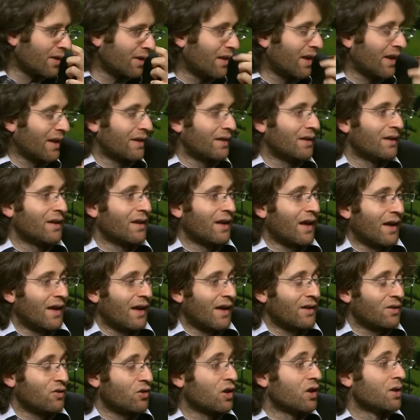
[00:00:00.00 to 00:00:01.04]
then
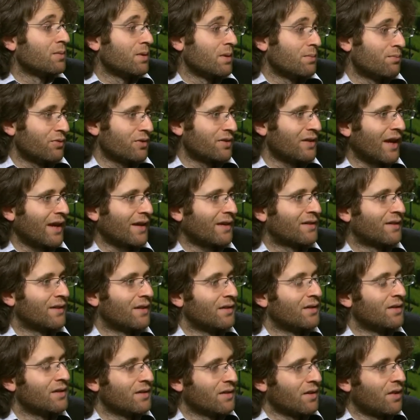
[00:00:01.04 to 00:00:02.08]
you're going to be
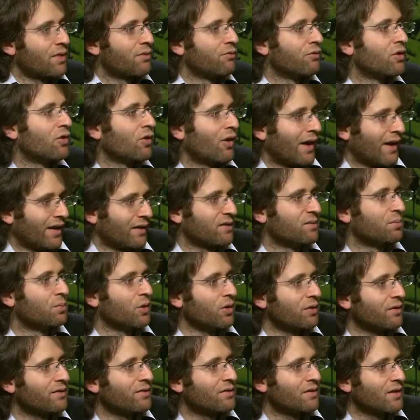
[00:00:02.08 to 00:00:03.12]
protected through your
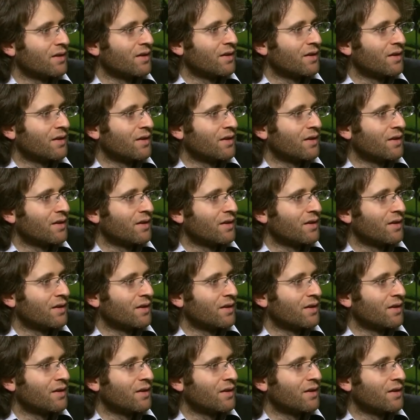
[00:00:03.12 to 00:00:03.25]
exports.